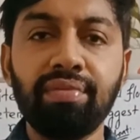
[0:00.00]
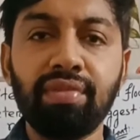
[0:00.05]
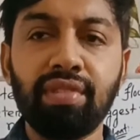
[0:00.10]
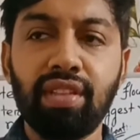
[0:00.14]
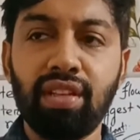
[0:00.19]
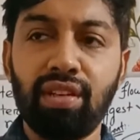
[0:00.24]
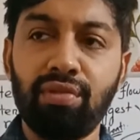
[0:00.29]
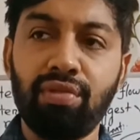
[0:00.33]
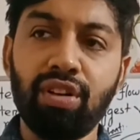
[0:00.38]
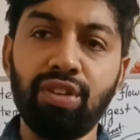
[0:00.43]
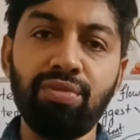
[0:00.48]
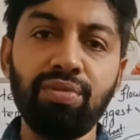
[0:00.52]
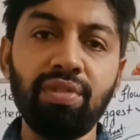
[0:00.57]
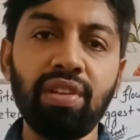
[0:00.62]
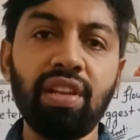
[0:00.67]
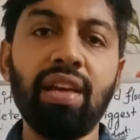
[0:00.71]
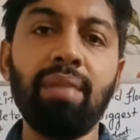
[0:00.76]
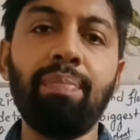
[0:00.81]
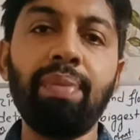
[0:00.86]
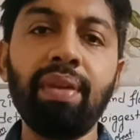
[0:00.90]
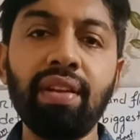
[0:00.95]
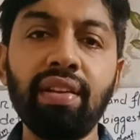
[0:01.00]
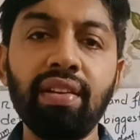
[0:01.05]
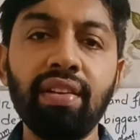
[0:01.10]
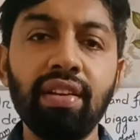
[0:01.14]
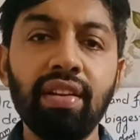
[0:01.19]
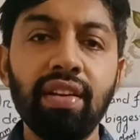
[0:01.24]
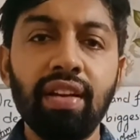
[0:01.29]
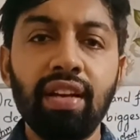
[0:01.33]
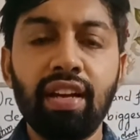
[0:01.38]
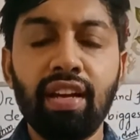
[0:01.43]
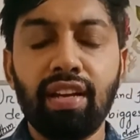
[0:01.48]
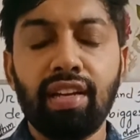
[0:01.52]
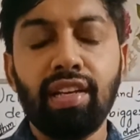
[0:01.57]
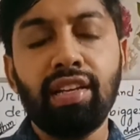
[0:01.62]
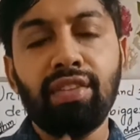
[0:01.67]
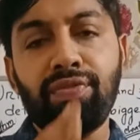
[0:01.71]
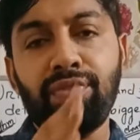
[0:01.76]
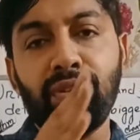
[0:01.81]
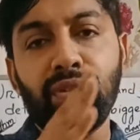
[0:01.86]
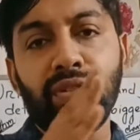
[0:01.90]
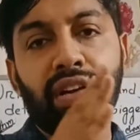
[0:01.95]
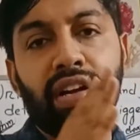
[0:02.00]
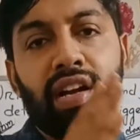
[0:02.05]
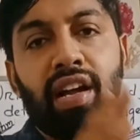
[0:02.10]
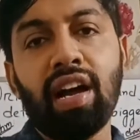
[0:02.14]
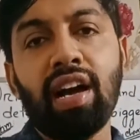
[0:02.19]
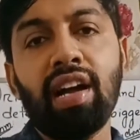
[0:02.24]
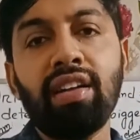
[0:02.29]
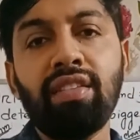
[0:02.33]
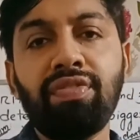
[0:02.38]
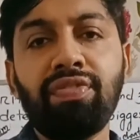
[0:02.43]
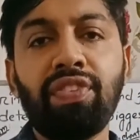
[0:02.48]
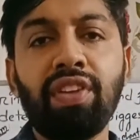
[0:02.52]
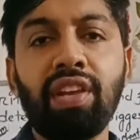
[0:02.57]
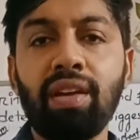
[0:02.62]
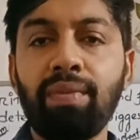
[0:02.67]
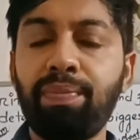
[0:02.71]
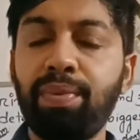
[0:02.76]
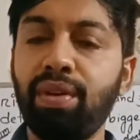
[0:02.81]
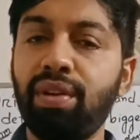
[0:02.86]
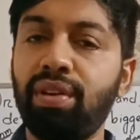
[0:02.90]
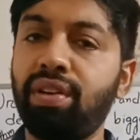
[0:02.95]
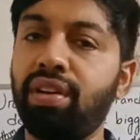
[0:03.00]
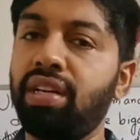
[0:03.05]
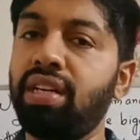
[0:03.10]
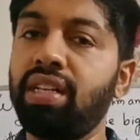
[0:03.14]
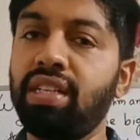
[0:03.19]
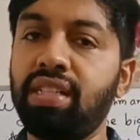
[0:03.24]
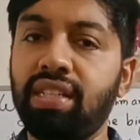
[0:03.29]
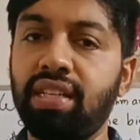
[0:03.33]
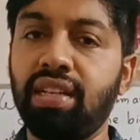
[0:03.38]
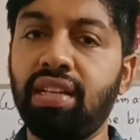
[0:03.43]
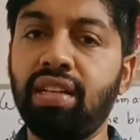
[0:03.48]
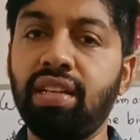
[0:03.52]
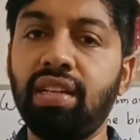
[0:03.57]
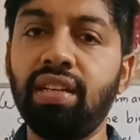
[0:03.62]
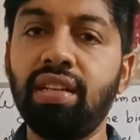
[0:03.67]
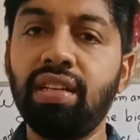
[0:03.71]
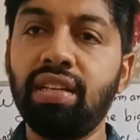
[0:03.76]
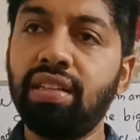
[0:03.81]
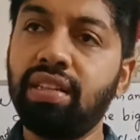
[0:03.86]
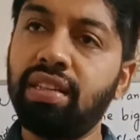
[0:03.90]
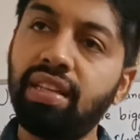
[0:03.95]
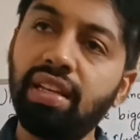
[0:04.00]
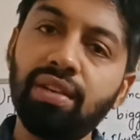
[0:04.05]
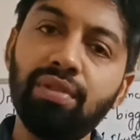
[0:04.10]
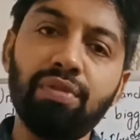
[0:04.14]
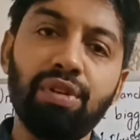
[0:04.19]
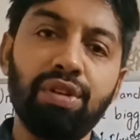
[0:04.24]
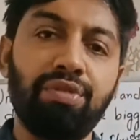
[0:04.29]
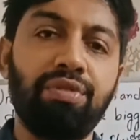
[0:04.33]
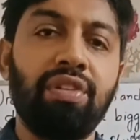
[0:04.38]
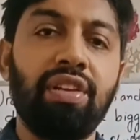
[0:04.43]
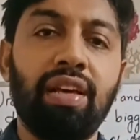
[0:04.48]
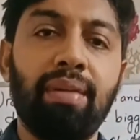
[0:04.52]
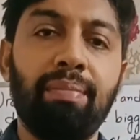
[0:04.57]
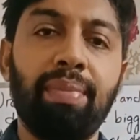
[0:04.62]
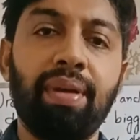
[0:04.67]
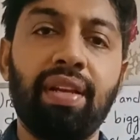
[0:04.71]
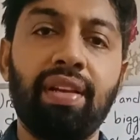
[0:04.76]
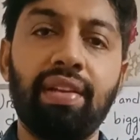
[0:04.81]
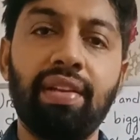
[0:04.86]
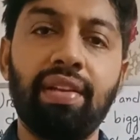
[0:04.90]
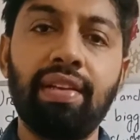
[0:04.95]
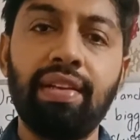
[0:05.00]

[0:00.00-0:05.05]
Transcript: then what will happen? And if you can't fill up your condition, then what will happen?